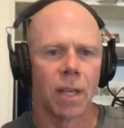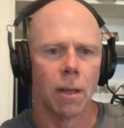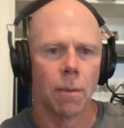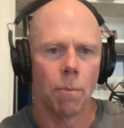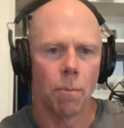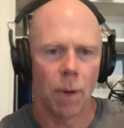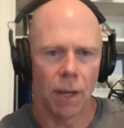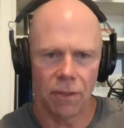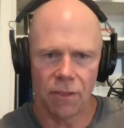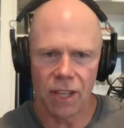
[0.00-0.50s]

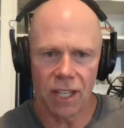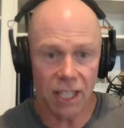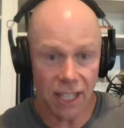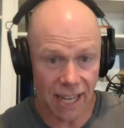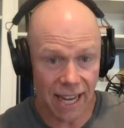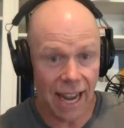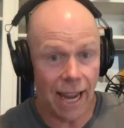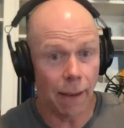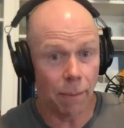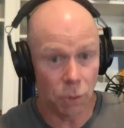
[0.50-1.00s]
But this
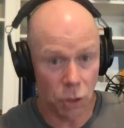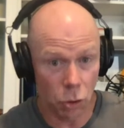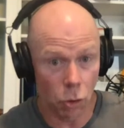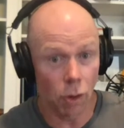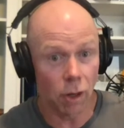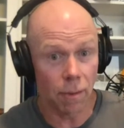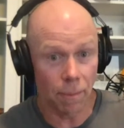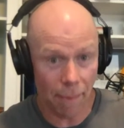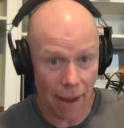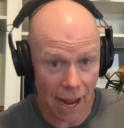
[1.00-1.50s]
Cam
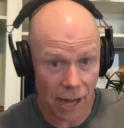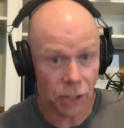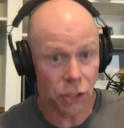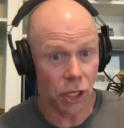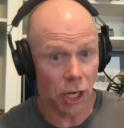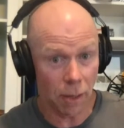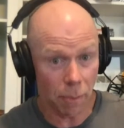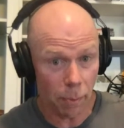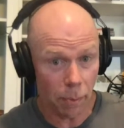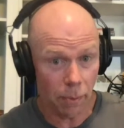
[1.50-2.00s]
Jordan
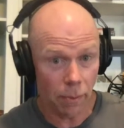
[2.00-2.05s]
matchup,